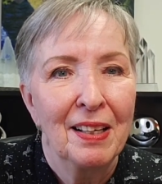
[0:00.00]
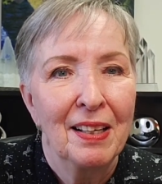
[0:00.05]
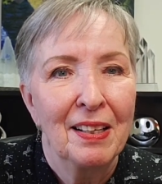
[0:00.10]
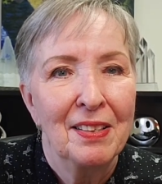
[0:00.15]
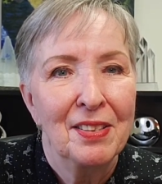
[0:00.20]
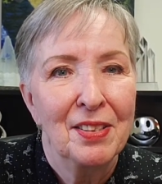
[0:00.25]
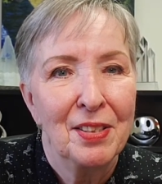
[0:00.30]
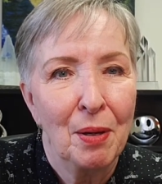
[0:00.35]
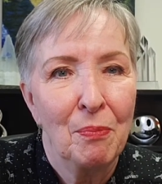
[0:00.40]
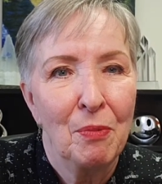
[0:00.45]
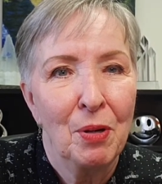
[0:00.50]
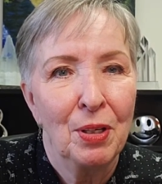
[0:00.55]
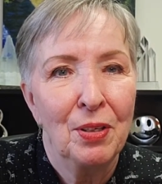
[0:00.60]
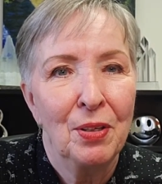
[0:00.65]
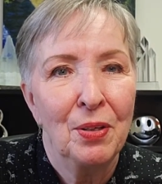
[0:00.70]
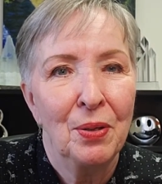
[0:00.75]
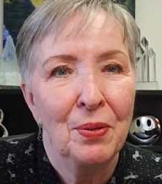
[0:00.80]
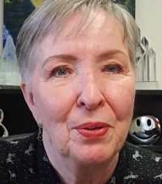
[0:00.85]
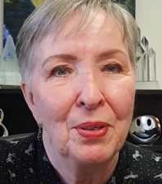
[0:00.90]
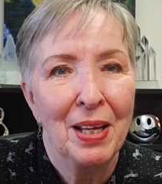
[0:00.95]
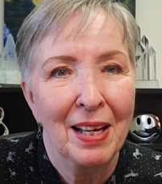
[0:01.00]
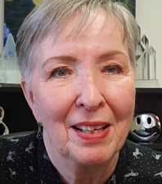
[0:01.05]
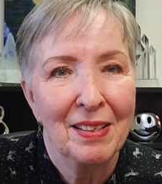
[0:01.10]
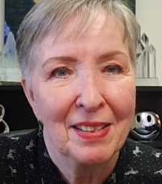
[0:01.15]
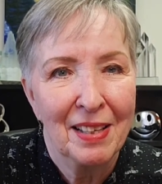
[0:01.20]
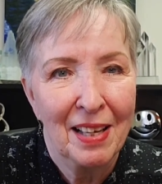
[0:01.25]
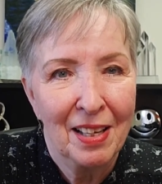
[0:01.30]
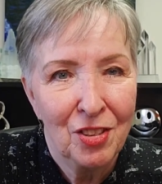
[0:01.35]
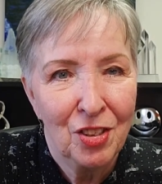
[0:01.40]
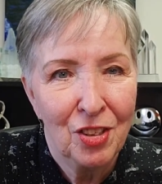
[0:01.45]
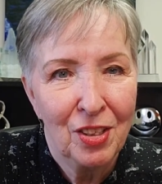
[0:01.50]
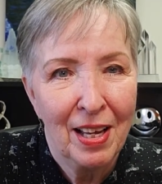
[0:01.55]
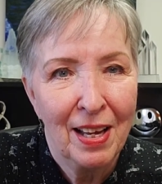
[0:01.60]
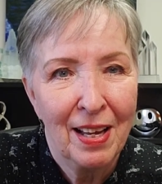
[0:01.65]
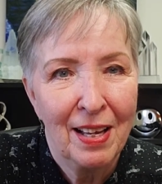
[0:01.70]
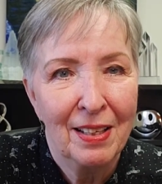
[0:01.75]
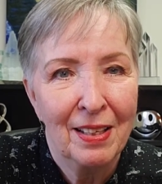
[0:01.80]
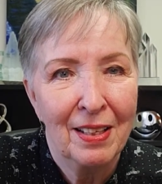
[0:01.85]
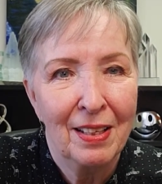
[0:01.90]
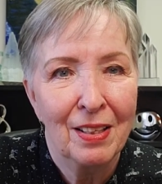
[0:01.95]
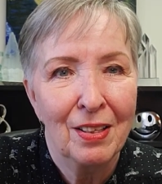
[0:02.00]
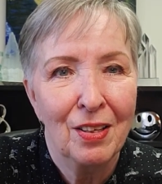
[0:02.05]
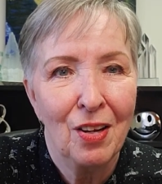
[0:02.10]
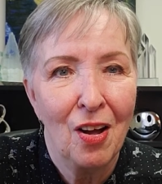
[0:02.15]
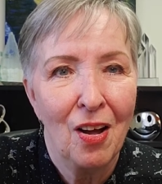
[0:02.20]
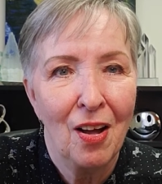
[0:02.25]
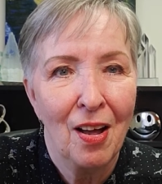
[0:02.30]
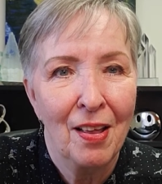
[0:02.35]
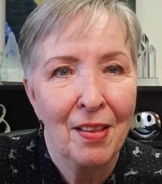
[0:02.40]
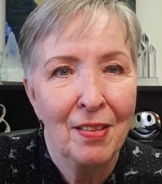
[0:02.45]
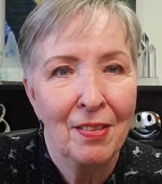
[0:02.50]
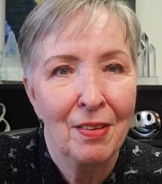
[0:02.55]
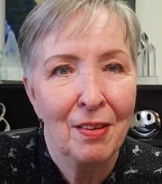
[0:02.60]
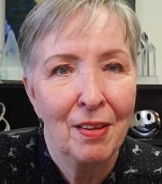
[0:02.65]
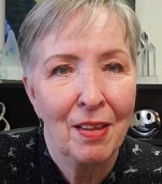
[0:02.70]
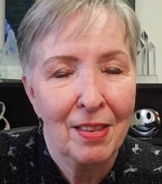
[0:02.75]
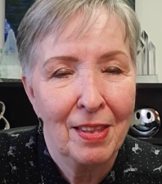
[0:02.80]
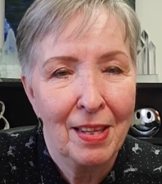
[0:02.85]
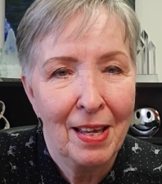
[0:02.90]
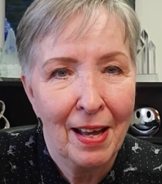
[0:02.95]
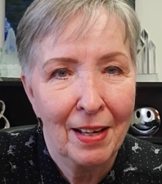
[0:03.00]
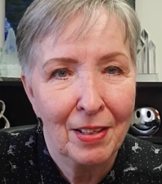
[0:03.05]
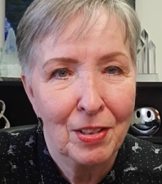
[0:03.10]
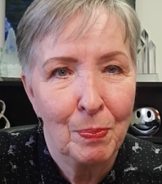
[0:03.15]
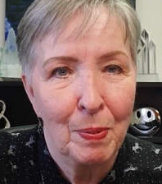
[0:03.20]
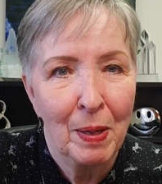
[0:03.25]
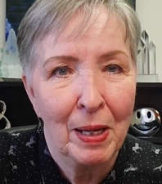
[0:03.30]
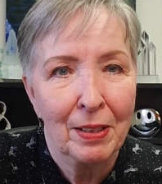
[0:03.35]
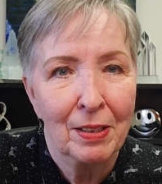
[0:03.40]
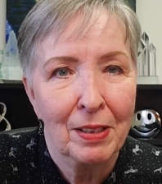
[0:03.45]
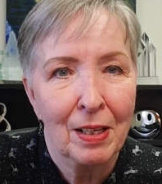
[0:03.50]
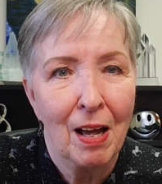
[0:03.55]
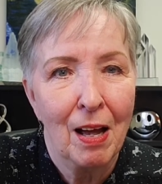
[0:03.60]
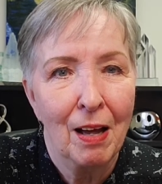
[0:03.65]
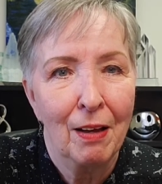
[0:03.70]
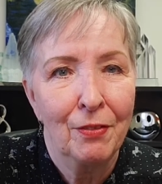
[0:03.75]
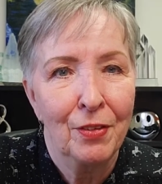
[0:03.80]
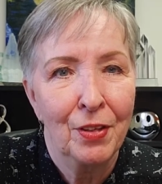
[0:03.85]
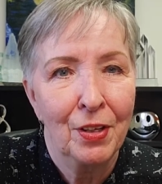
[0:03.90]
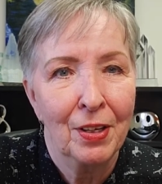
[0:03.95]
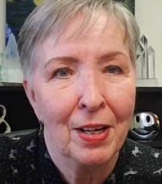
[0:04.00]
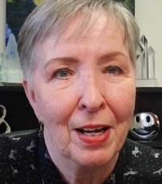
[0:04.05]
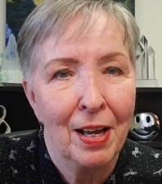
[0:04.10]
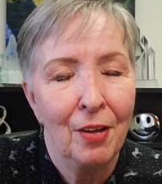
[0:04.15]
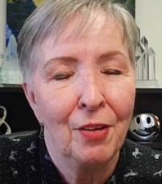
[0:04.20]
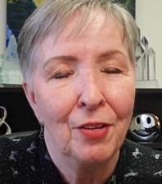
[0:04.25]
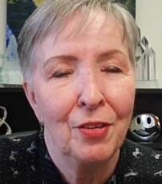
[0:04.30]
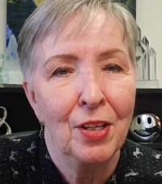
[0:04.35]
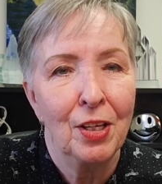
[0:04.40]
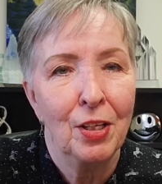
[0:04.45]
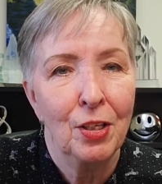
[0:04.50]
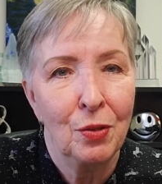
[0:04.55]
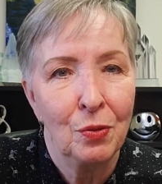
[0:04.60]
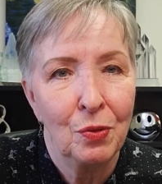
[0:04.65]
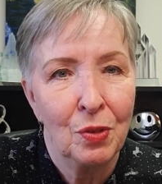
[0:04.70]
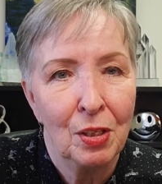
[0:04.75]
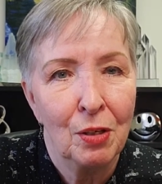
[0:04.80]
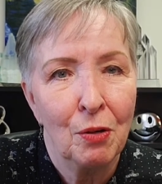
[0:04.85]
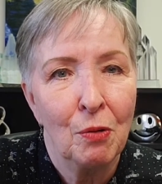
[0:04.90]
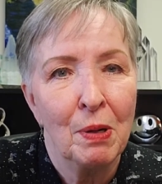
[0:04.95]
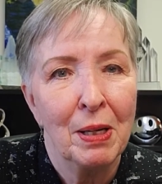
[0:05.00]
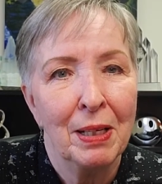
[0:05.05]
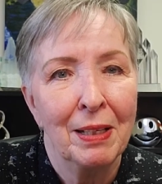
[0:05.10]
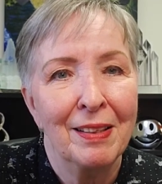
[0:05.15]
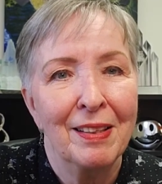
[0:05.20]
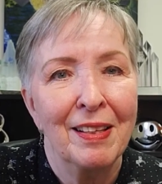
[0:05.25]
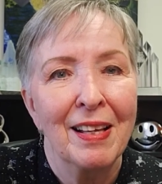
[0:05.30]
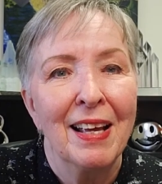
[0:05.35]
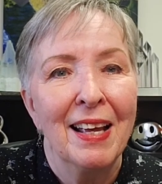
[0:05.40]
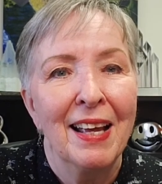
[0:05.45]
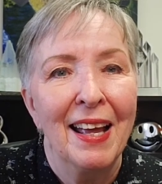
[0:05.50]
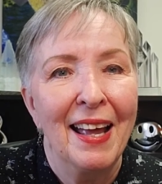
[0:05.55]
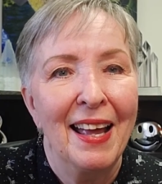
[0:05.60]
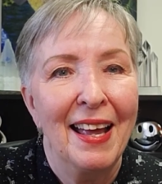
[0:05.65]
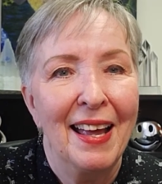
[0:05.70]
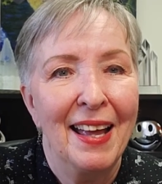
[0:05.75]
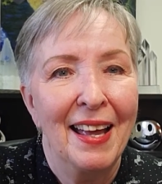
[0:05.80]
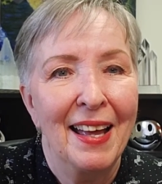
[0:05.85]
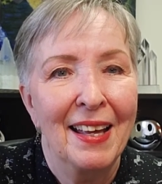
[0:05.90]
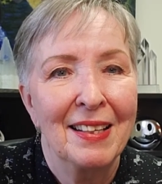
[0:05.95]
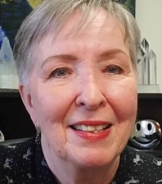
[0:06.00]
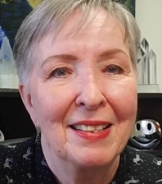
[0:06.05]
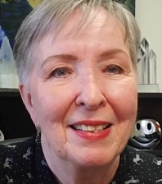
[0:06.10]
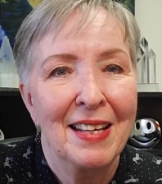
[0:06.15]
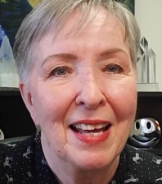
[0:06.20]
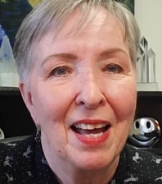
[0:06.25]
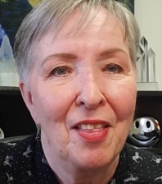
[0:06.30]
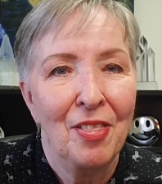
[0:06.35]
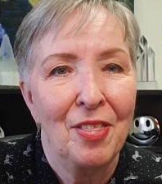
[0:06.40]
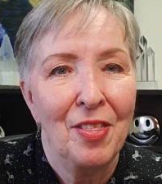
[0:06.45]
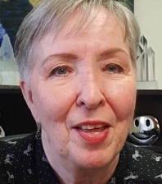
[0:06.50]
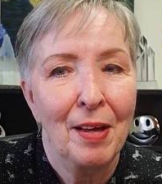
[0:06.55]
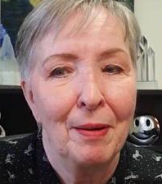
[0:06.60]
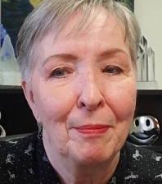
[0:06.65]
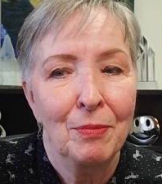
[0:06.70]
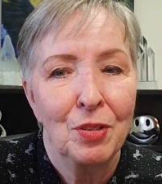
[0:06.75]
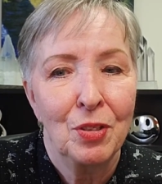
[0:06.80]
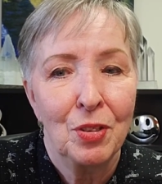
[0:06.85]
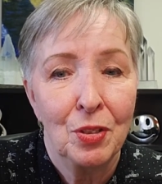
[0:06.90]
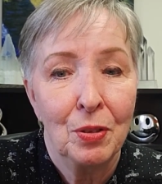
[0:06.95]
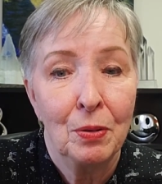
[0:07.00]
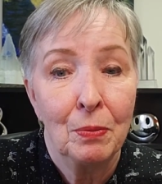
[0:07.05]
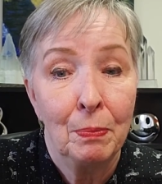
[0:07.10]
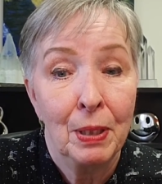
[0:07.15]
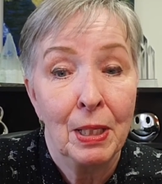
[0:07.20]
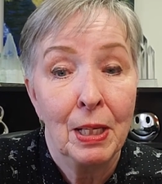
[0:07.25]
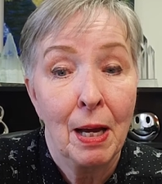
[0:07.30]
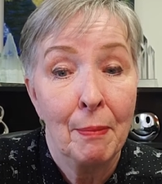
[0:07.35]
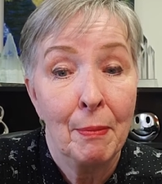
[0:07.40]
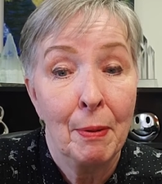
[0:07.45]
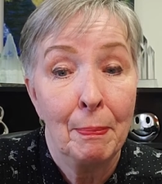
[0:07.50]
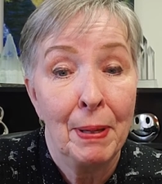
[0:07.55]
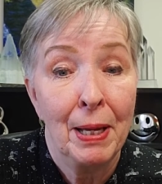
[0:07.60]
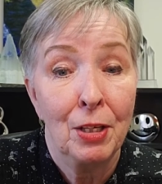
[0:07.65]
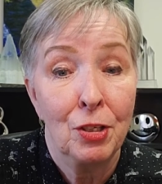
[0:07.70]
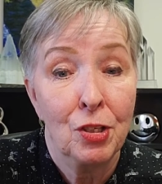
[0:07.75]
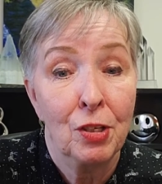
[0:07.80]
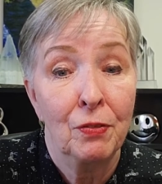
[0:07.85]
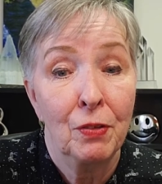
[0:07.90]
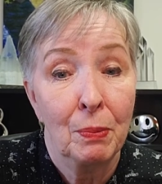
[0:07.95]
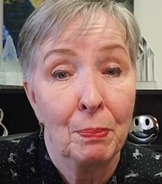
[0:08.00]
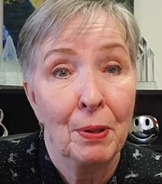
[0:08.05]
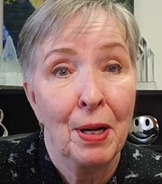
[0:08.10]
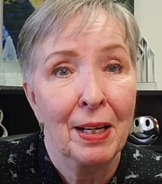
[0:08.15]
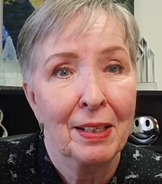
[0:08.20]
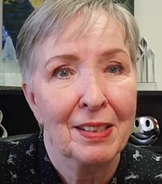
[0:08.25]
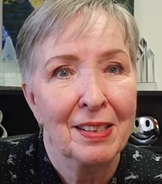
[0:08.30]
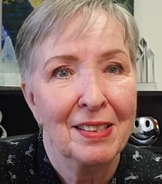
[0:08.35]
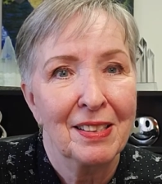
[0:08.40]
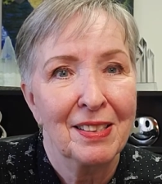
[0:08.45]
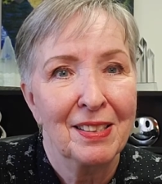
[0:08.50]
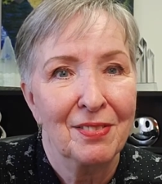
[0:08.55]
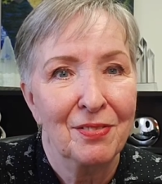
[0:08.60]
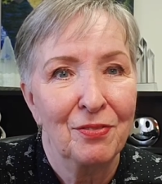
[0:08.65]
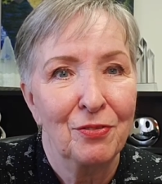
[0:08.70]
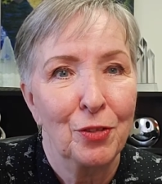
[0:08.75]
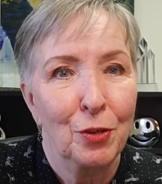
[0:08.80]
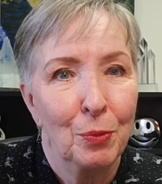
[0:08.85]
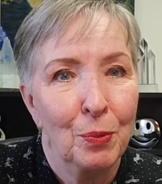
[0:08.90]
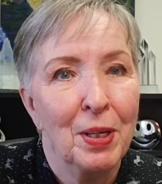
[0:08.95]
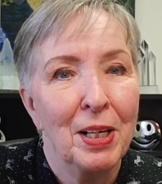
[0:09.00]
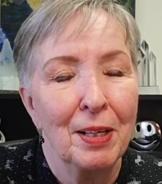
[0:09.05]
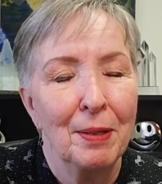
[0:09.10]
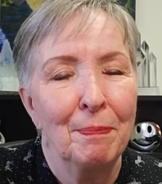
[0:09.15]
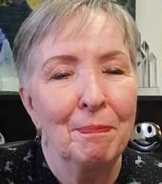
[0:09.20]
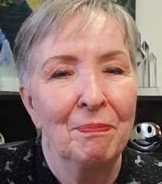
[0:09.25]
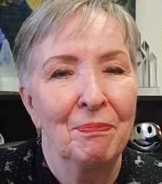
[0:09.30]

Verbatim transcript: someone who gets educated on the aspect of their health that you deal with and get them to become a patient of the practice for real.